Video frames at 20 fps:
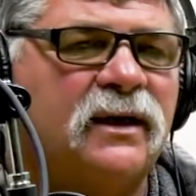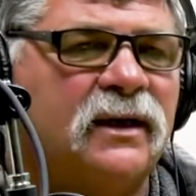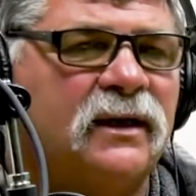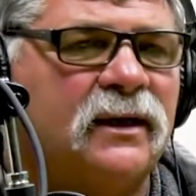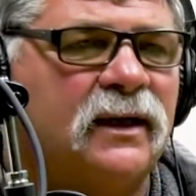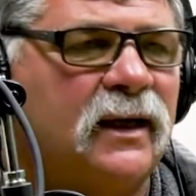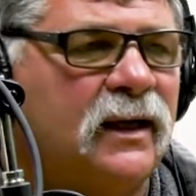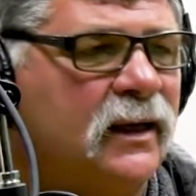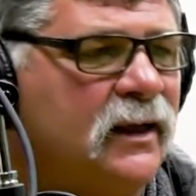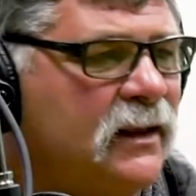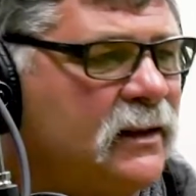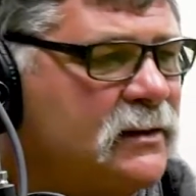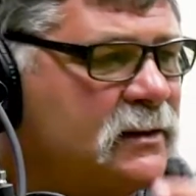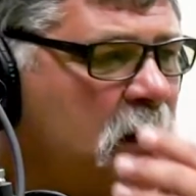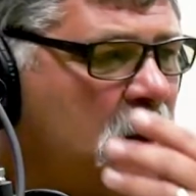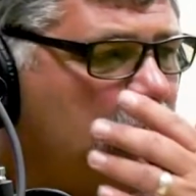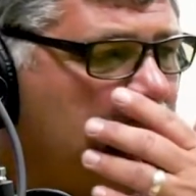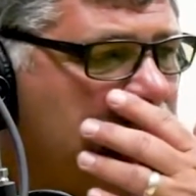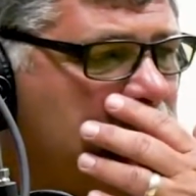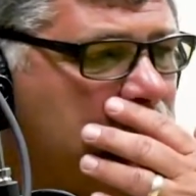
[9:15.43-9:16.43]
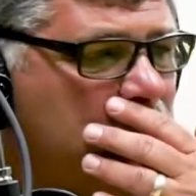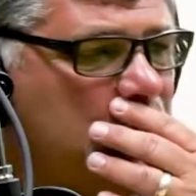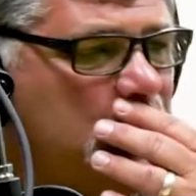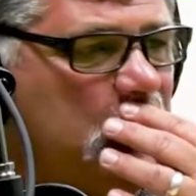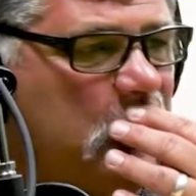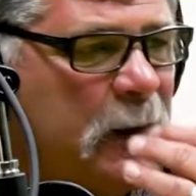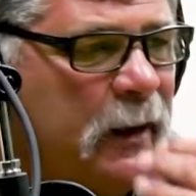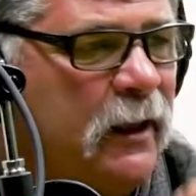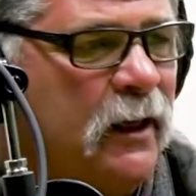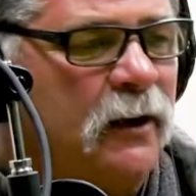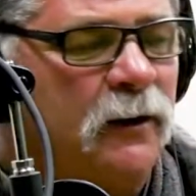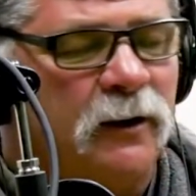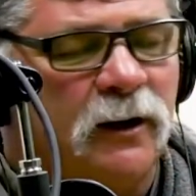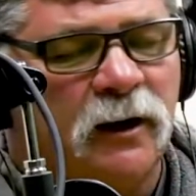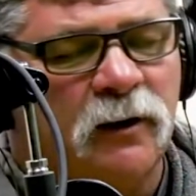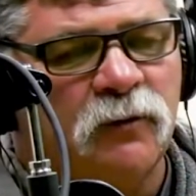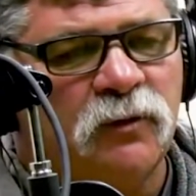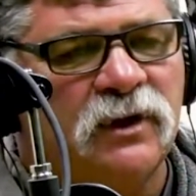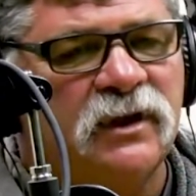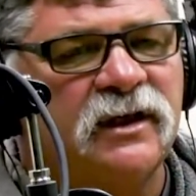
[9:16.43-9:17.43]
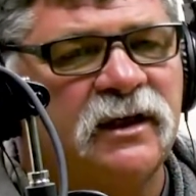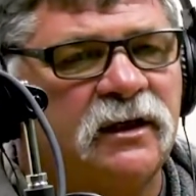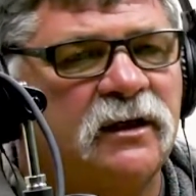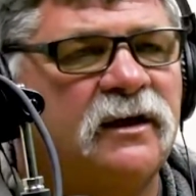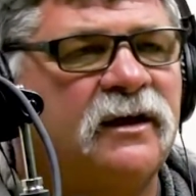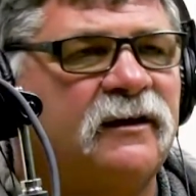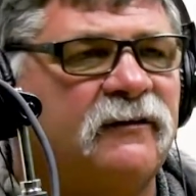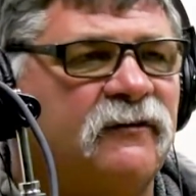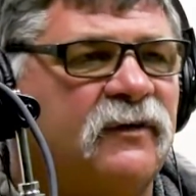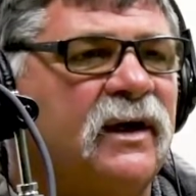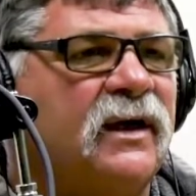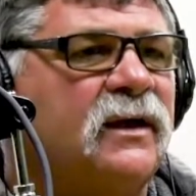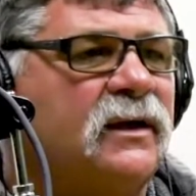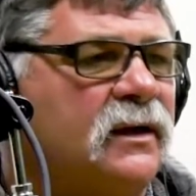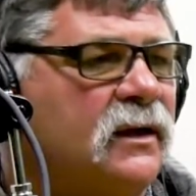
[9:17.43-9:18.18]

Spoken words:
And it's always been a really good event